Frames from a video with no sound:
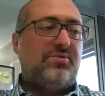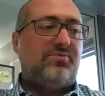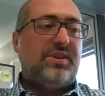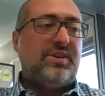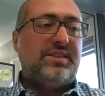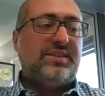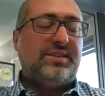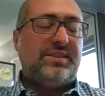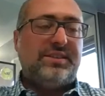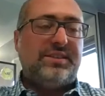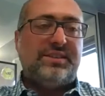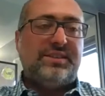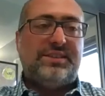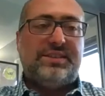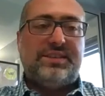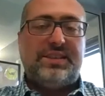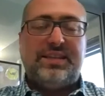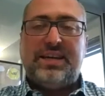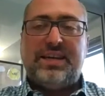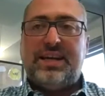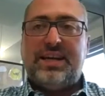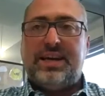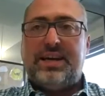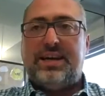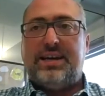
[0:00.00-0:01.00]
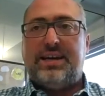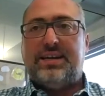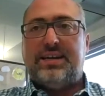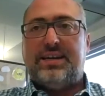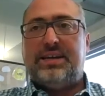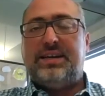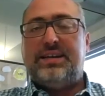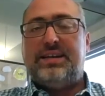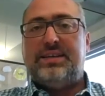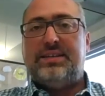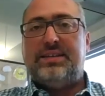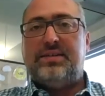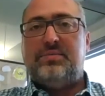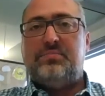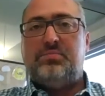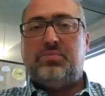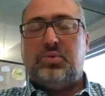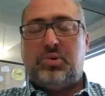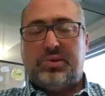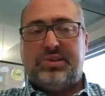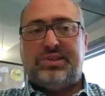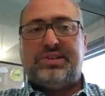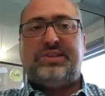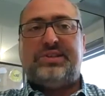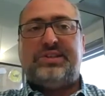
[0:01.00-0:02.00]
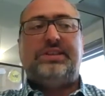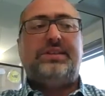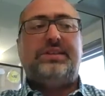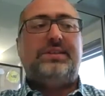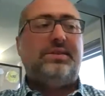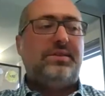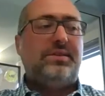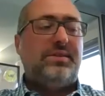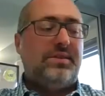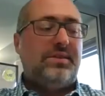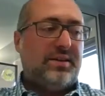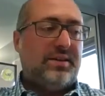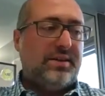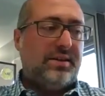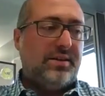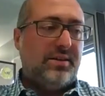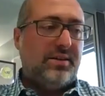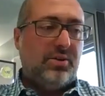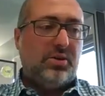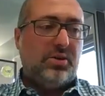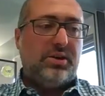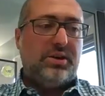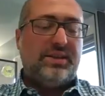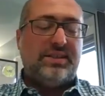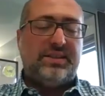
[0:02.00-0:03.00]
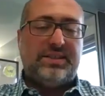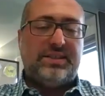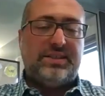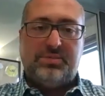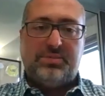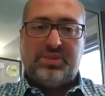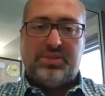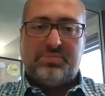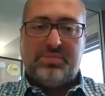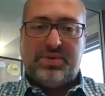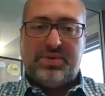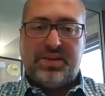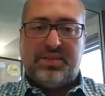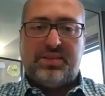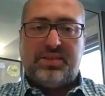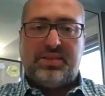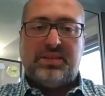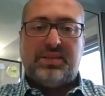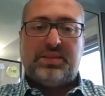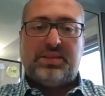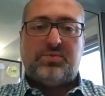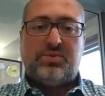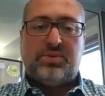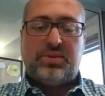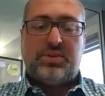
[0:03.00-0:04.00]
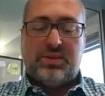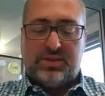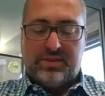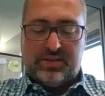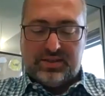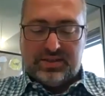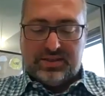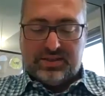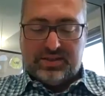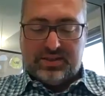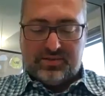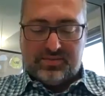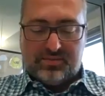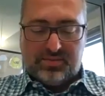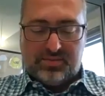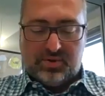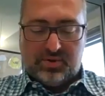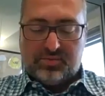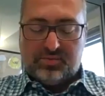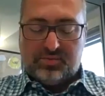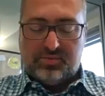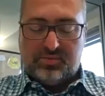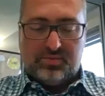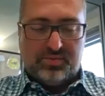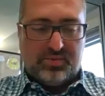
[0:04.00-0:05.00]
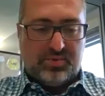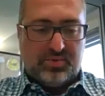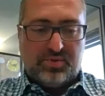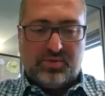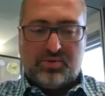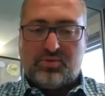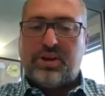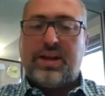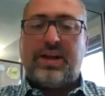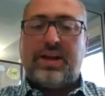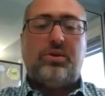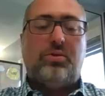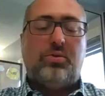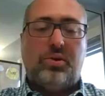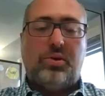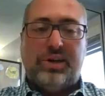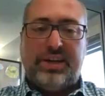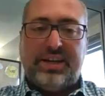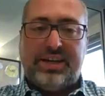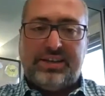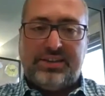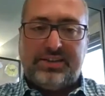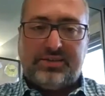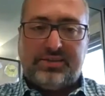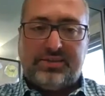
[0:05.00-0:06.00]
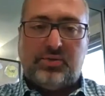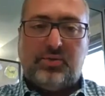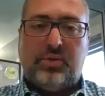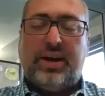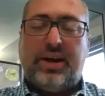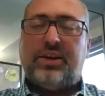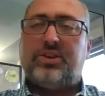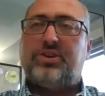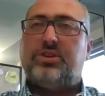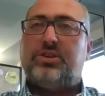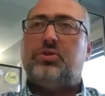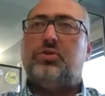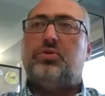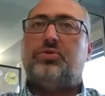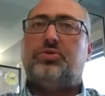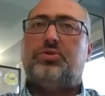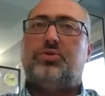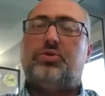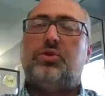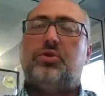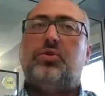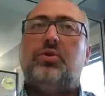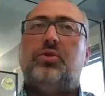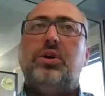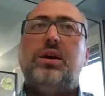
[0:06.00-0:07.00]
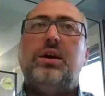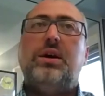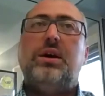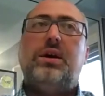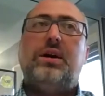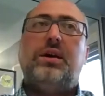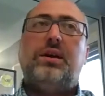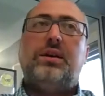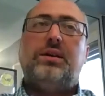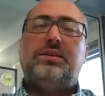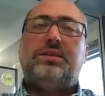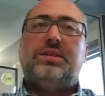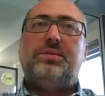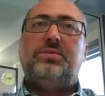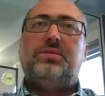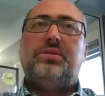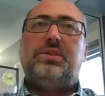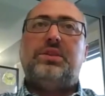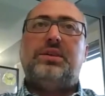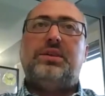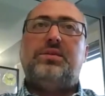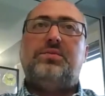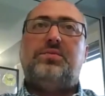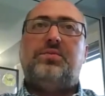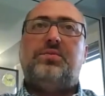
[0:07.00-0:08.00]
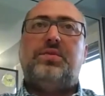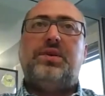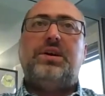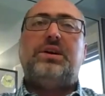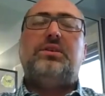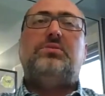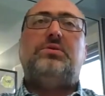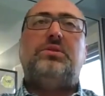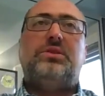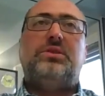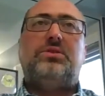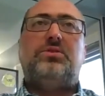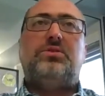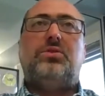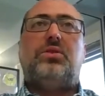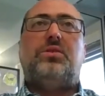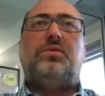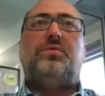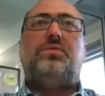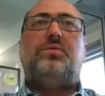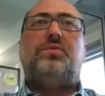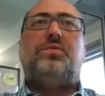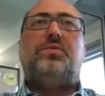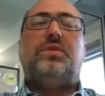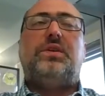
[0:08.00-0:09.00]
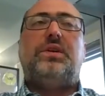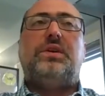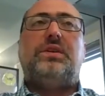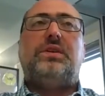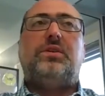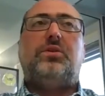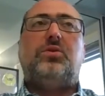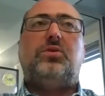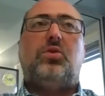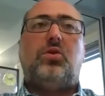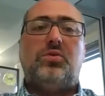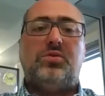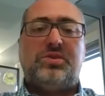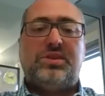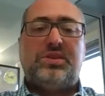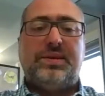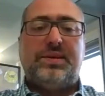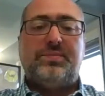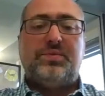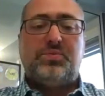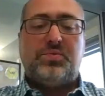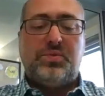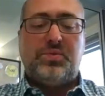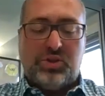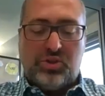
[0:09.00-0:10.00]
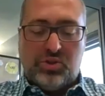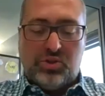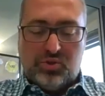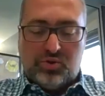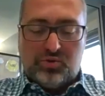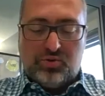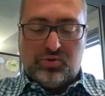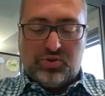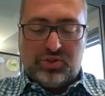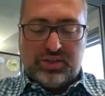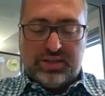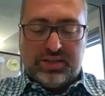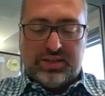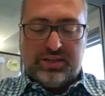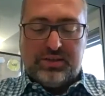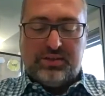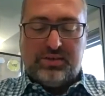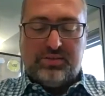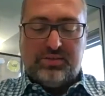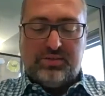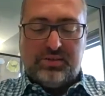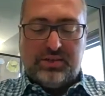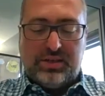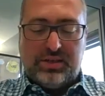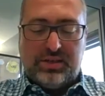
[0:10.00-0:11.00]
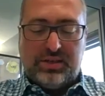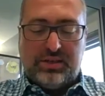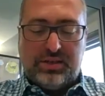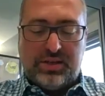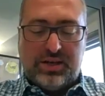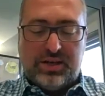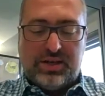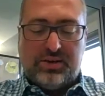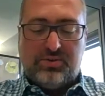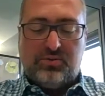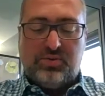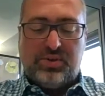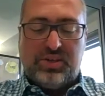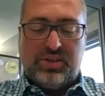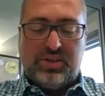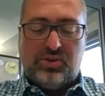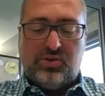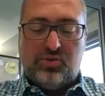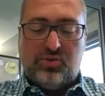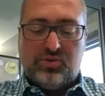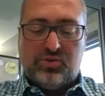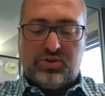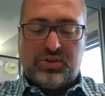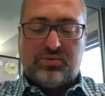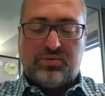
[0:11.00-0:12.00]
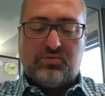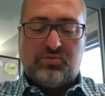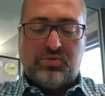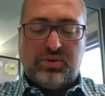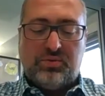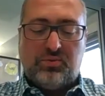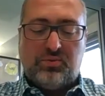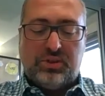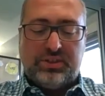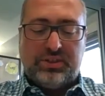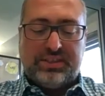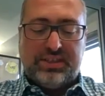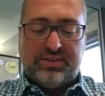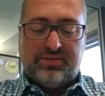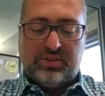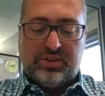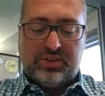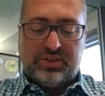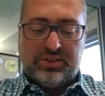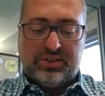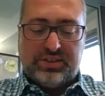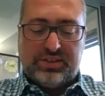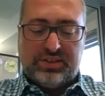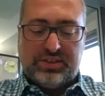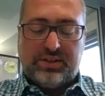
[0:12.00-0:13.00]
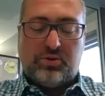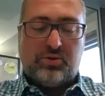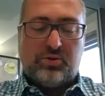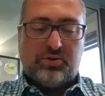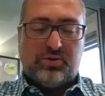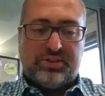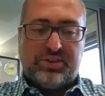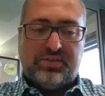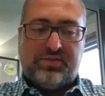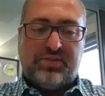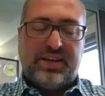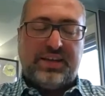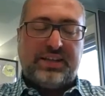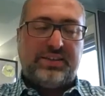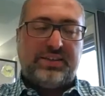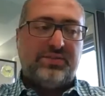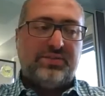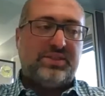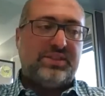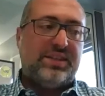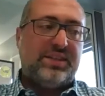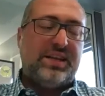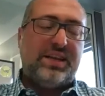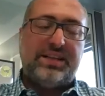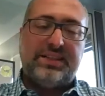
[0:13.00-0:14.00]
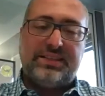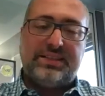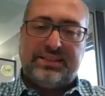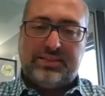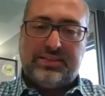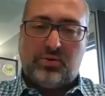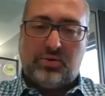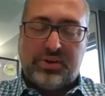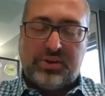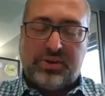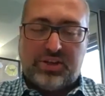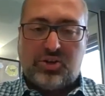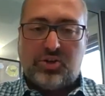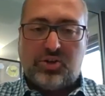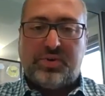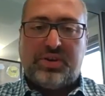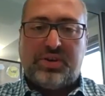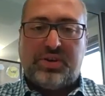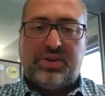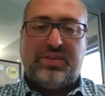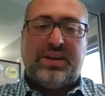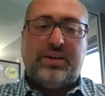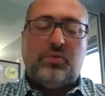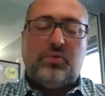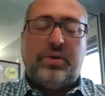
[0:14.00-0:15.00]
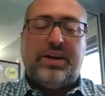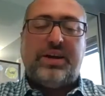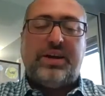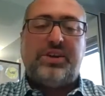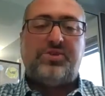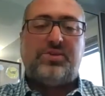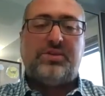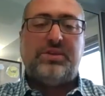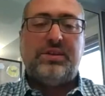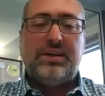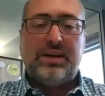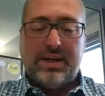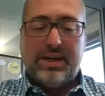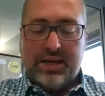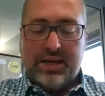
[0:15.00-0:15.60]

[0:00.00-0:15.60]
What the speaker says: residency in Boston, learning some of the methods with great colleagues who actually also some of the founders of the concepts we use in how we use real world evidence in cost effectiveness analysis on economic evaluation.